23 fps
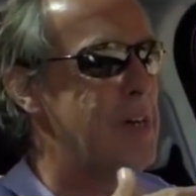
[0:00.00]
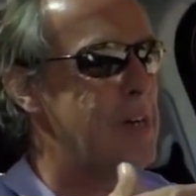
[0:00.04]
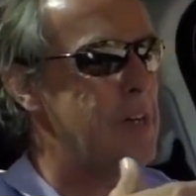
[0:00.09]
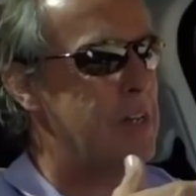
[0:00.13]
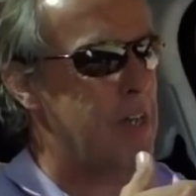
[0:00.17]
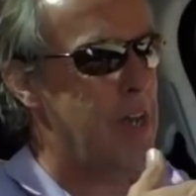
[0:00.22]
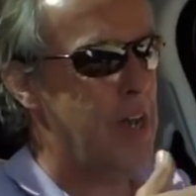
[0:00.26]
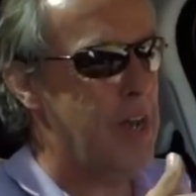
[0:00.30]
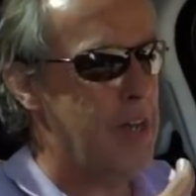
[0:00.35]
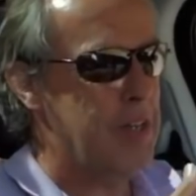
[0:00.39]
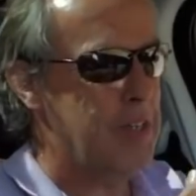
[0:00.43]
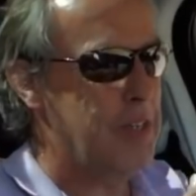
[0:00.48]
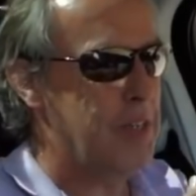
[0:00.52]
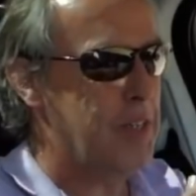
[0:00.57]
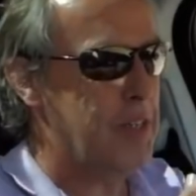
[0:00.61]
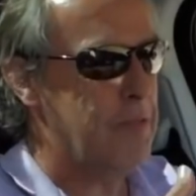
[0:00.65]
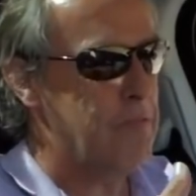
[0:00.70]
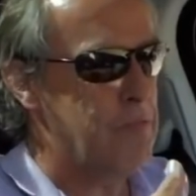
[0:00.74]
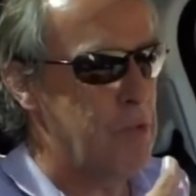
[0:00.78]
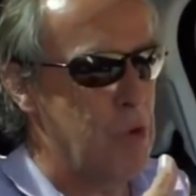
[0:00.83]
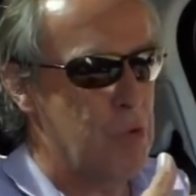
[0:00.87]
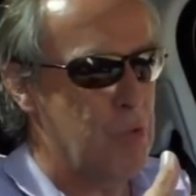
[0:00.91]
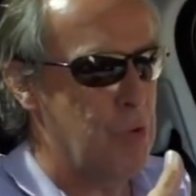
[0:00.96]
It
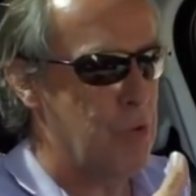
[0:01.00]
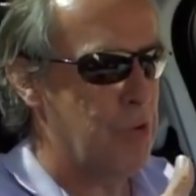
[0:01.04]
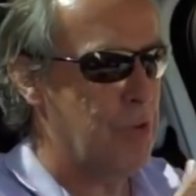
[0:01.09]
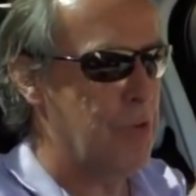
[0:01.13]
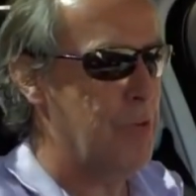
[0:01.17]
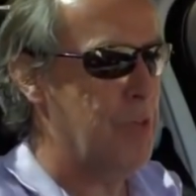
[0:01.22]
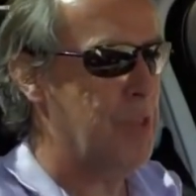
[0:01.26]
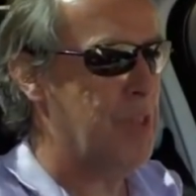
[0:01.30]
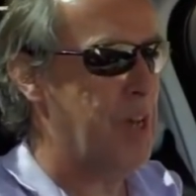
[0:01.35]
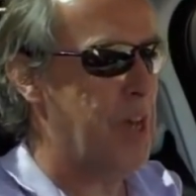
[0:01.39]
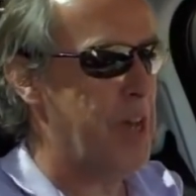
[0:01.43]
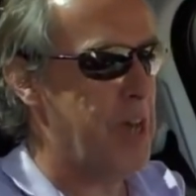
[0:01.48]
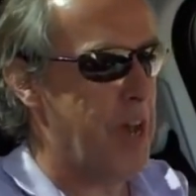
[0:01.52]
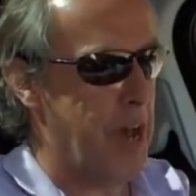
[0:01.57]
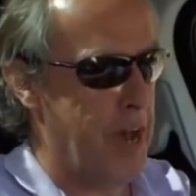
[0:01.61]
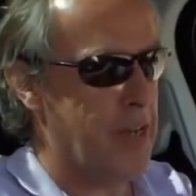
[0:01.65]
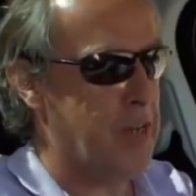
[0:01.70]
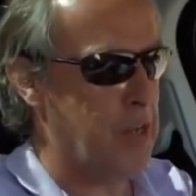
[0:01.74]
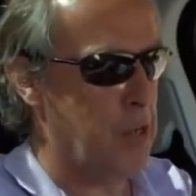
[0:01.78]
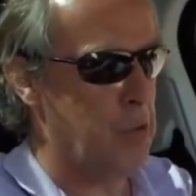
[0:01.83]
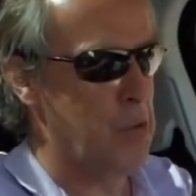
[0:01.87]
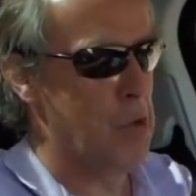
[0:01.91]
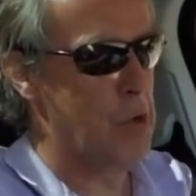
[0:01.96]
has, what should we say,
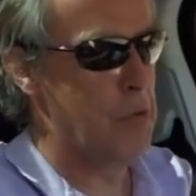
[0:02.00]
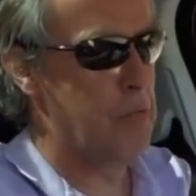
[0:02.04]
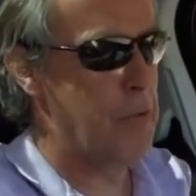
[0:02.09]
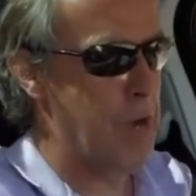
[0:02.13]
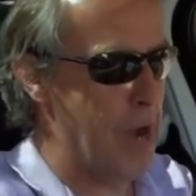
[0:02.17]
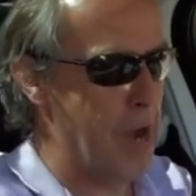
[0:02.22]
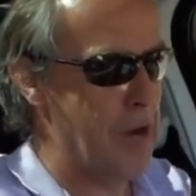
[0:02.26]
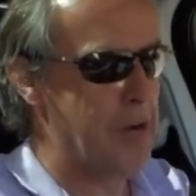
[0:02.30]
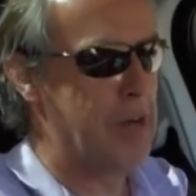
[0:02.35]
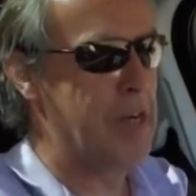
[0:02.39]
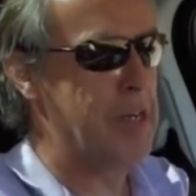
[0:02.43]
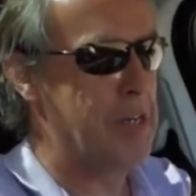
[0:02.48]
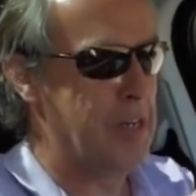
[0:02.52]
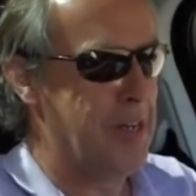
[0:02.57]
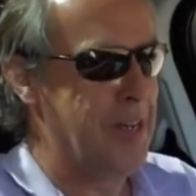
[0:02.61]
adequate power